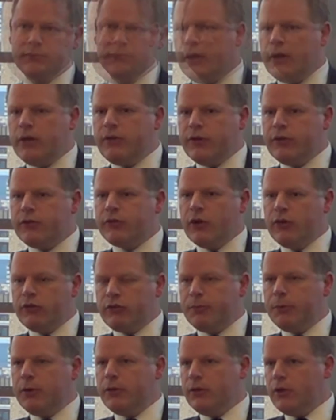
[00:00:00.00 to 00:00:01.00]
It is going
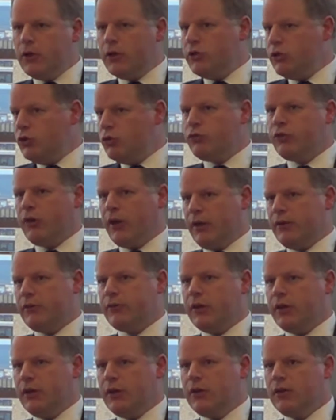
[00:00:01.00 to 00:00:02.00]
to be a new
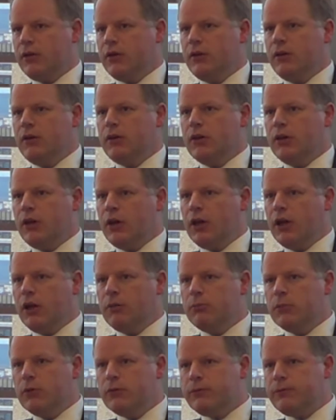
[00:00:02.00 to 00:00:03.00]
tactic
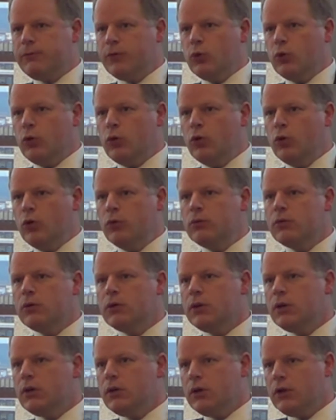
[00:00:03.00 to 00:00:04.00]
for
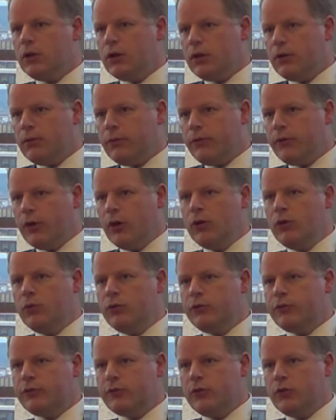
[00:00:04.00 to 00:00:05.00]

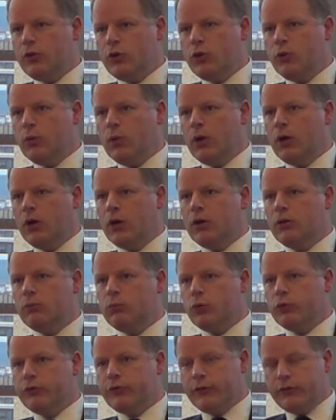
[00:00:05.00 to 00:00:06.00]
those who are
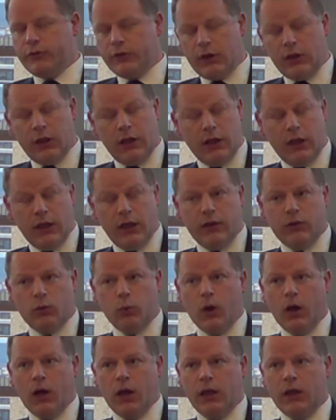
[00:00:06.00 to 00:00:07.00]
wanting to clear the
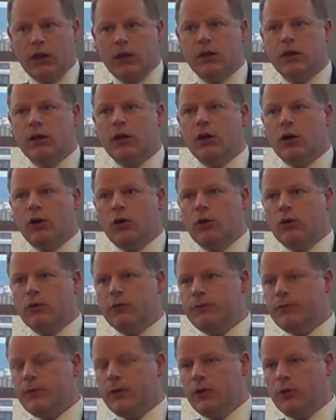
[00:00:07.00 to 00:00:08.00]
way
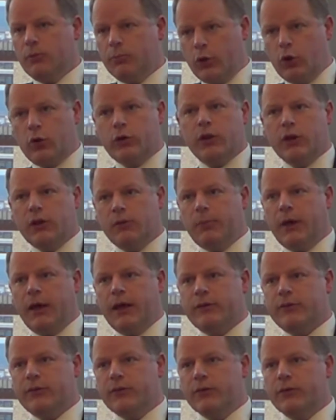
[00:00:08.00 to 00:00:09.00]
of blocking
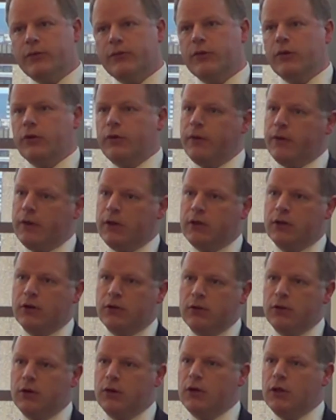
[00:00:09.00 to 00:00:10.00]
patents so that they can
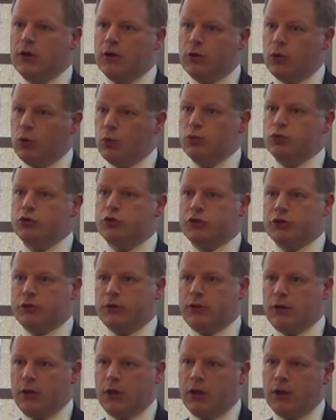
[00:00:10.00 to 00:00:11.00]
launch,
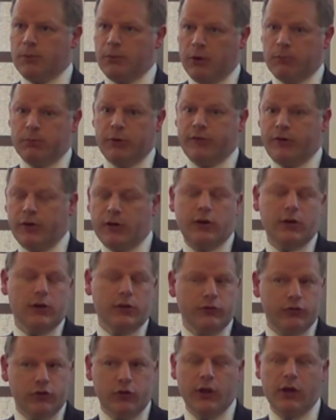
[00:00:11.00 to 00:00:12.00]
in particular,
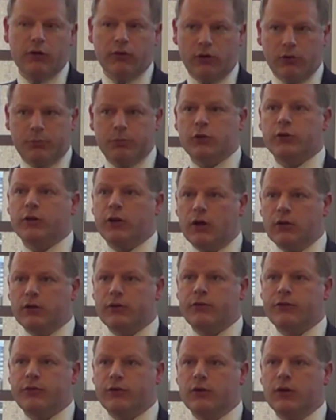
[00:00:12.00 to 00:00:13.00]
generic
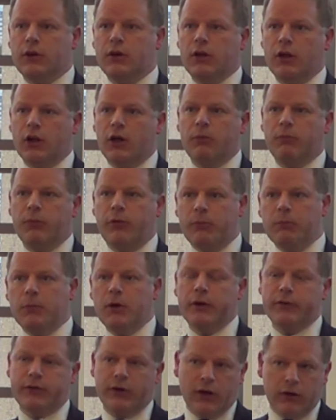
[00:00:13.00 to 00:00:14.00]
products that
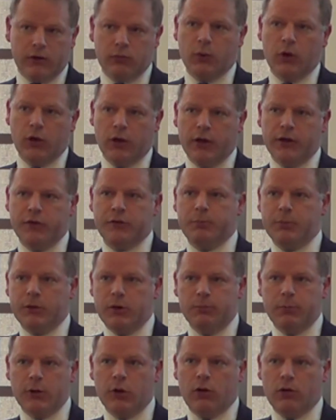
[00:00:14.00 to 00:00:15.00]
might otherwise be
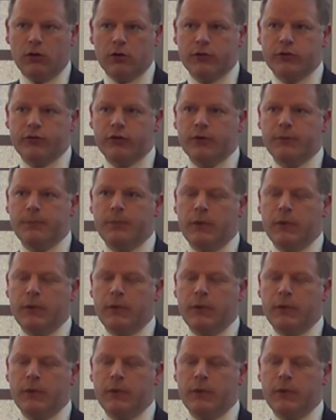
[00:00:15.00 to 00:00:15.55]
blocked.